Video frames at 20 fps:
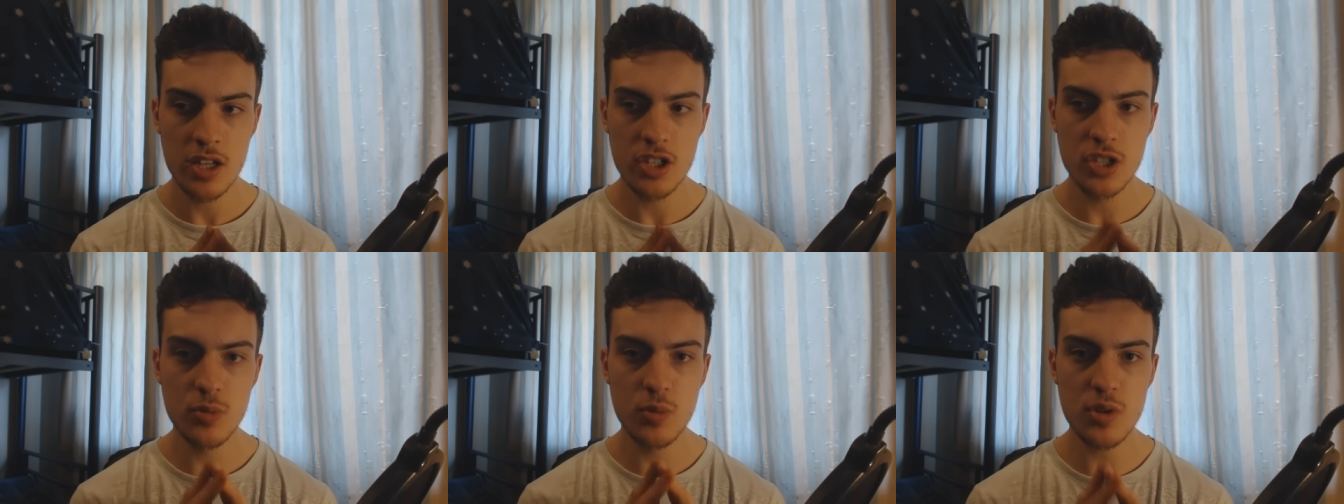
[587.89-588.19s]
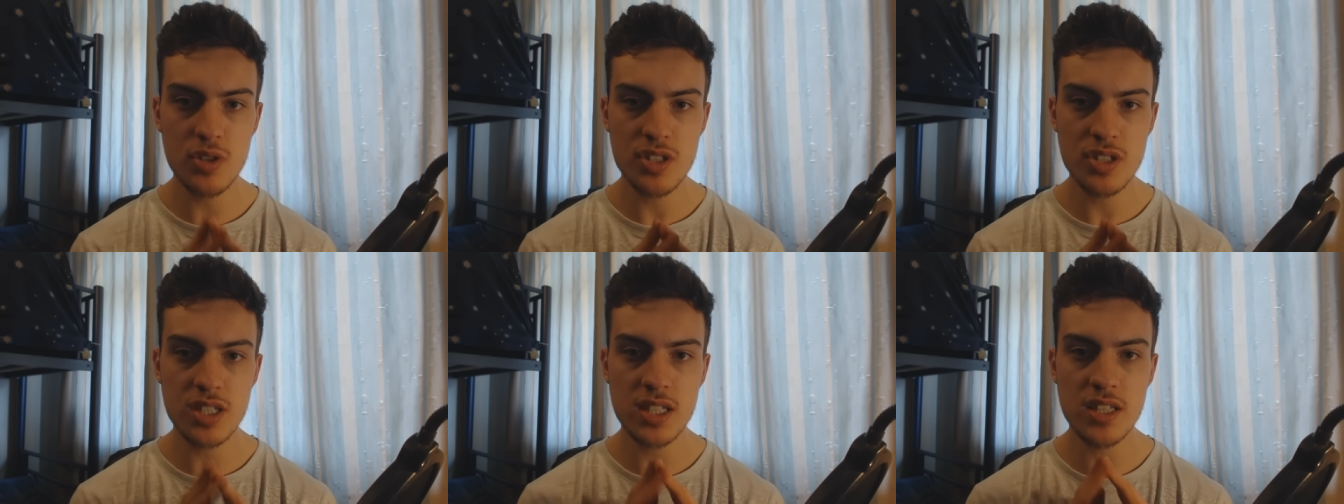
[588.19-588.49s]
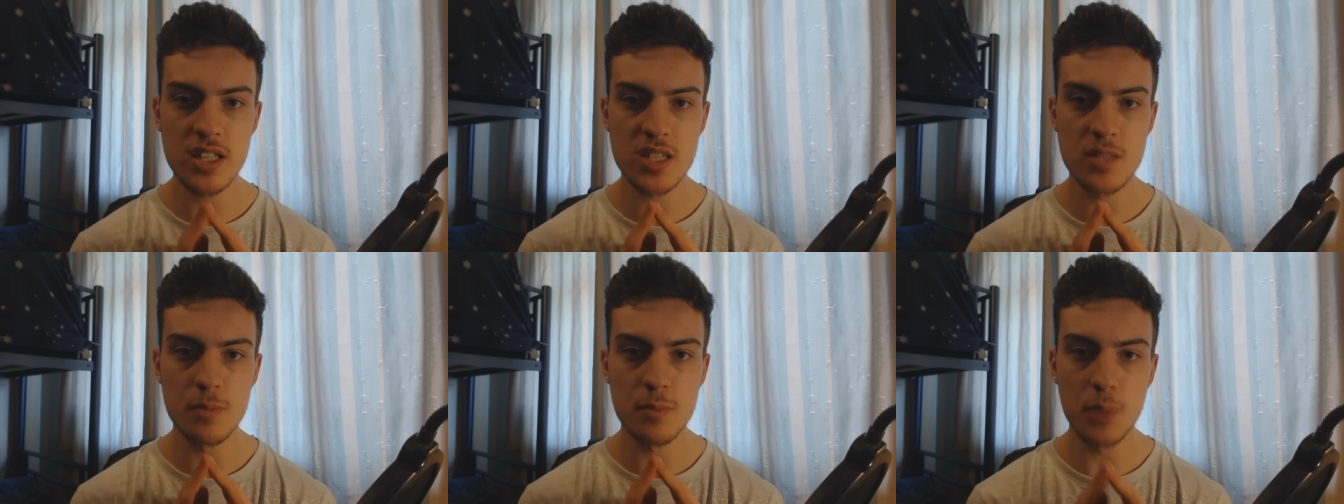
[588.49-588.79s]
you will
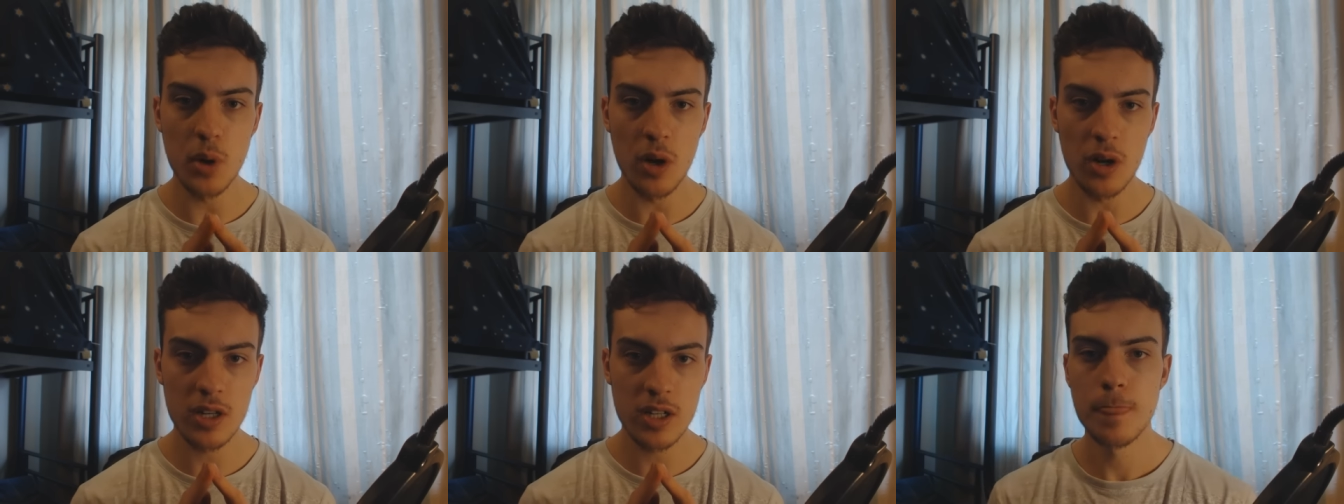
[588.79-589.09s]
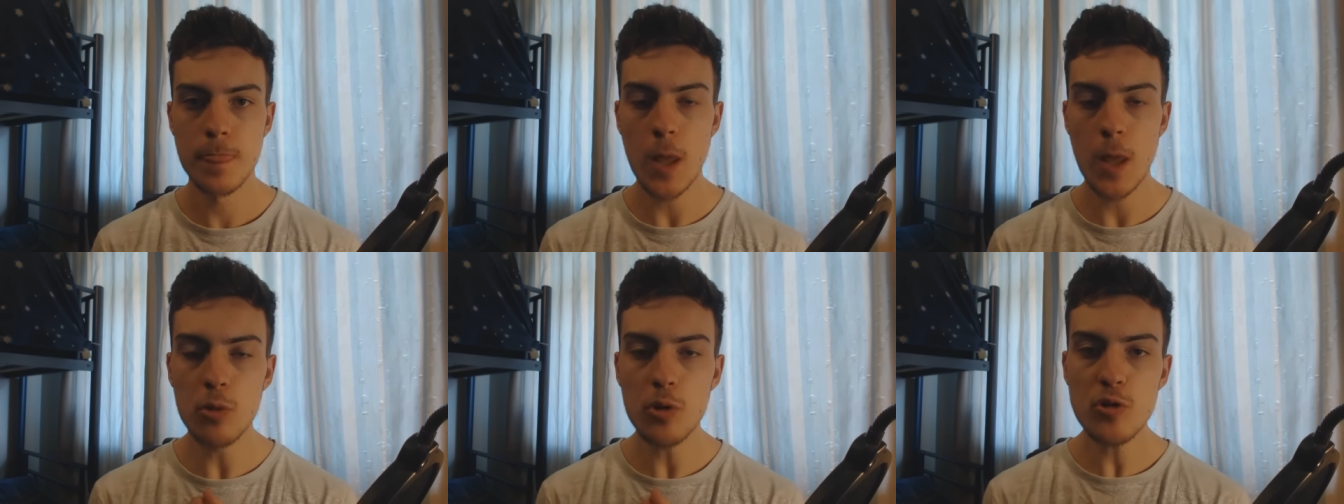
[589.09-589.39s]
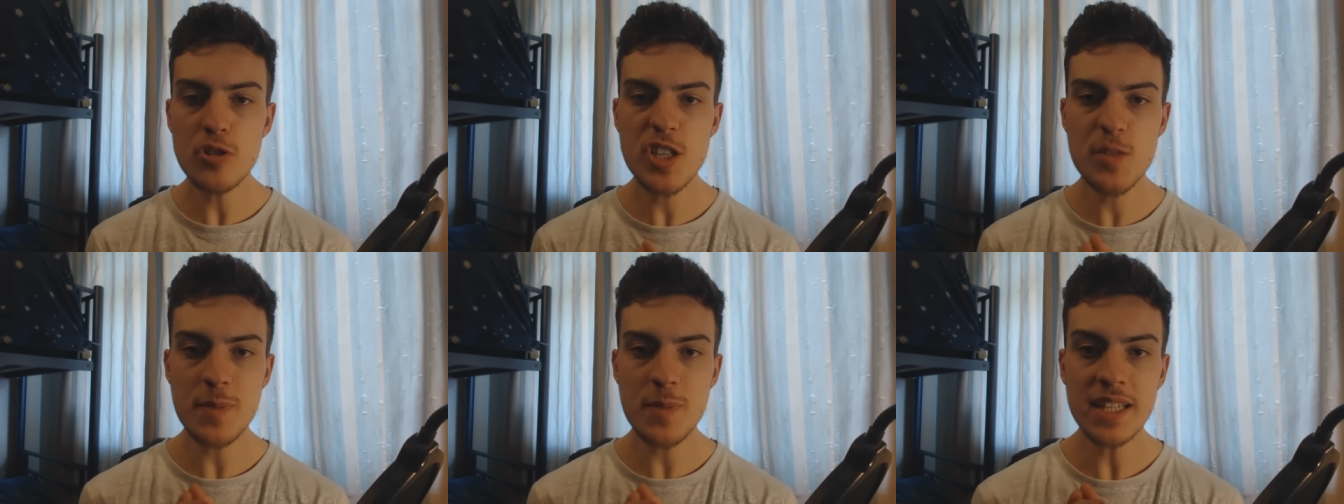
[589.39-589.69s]
see this book. Now,
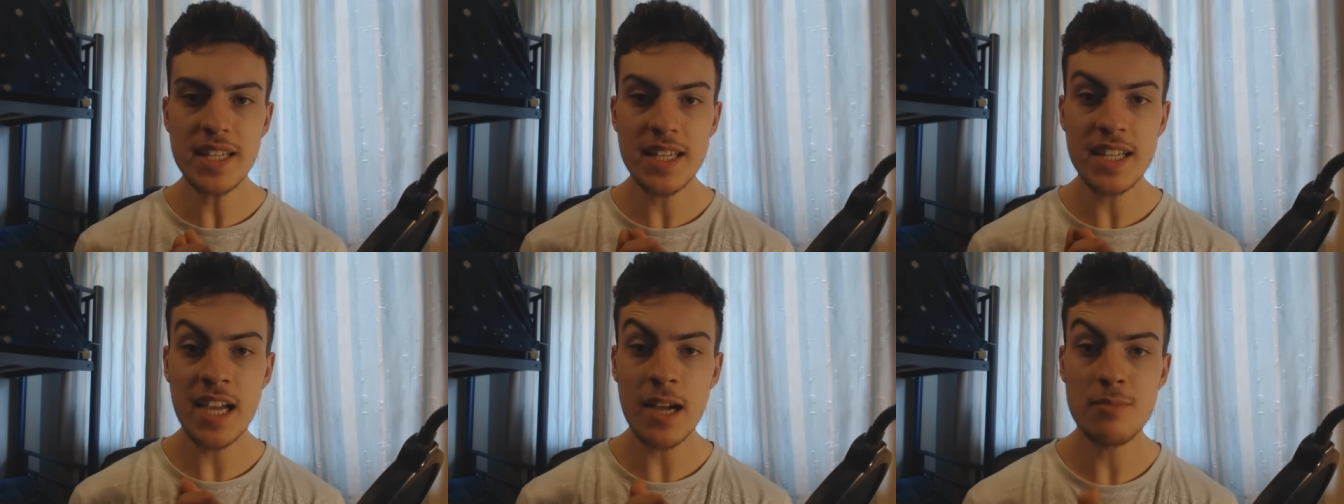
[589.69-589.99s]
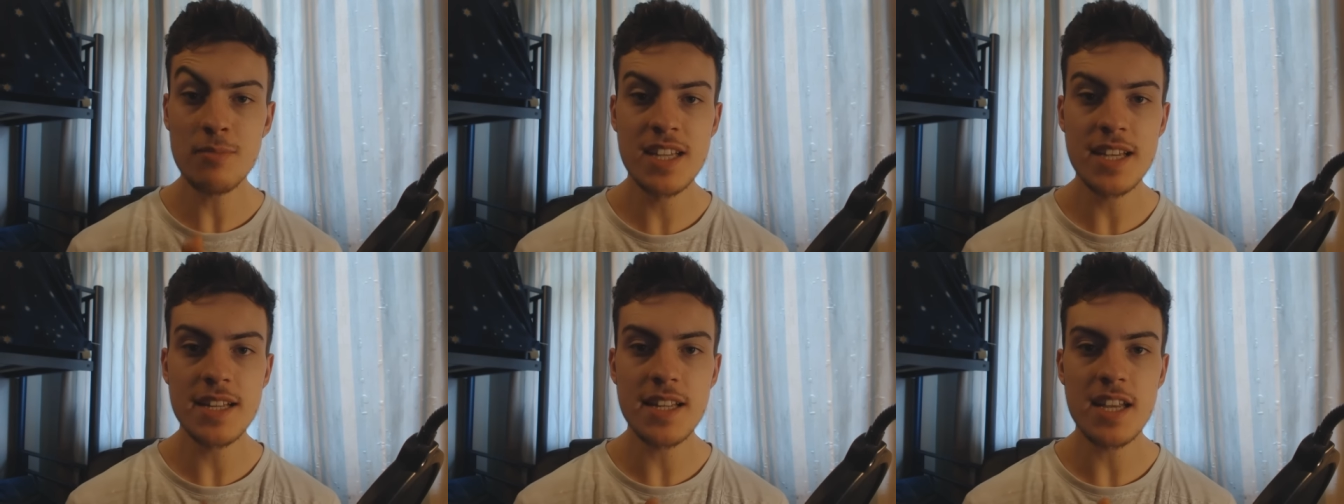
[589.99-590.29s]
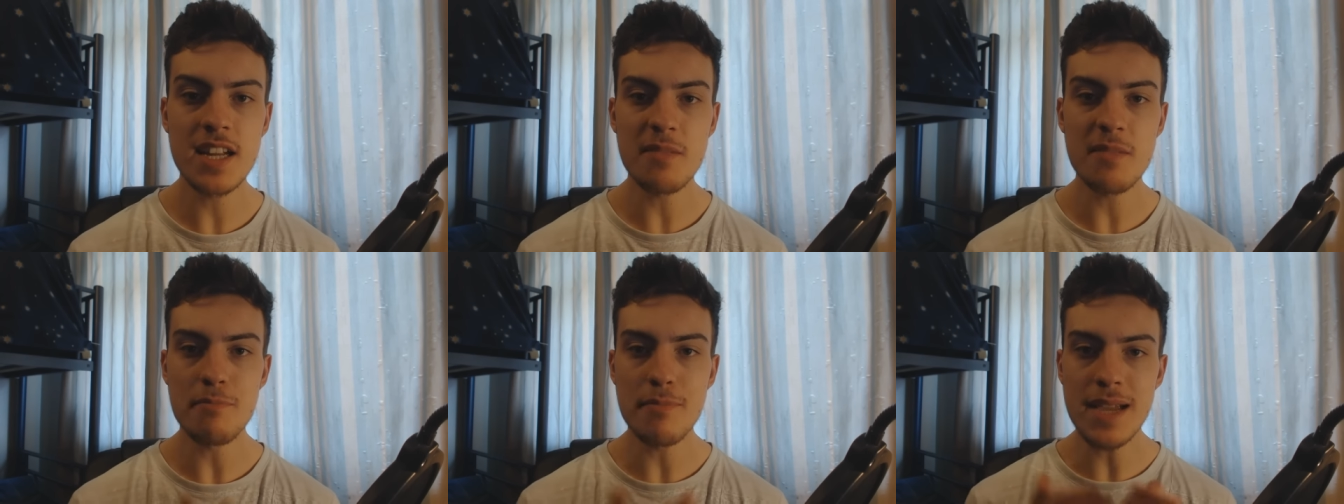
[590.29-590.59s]
Lord Spinkenham
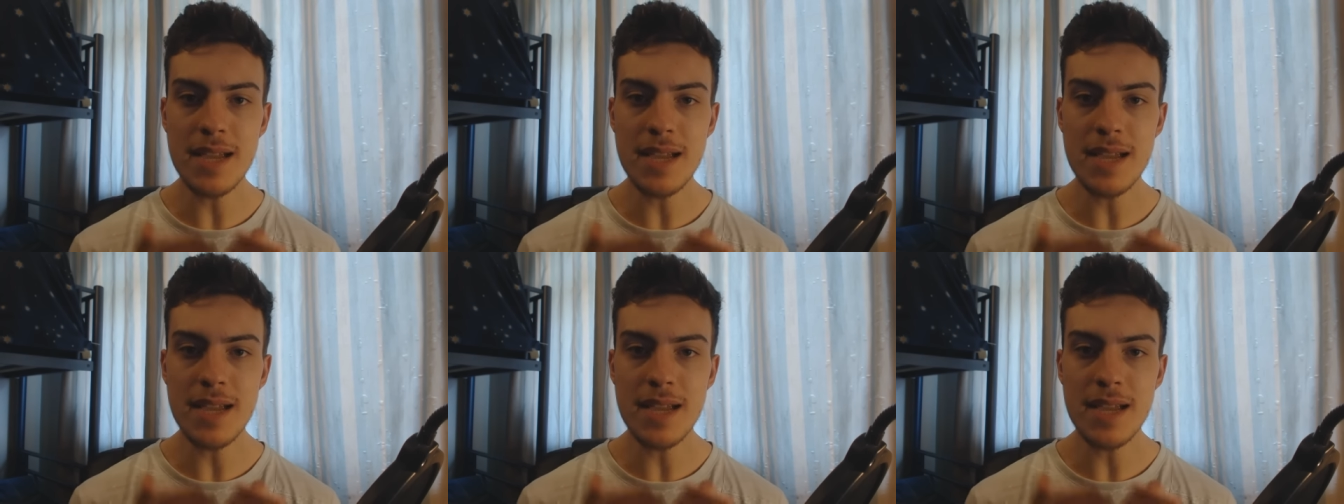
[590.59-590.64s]
did an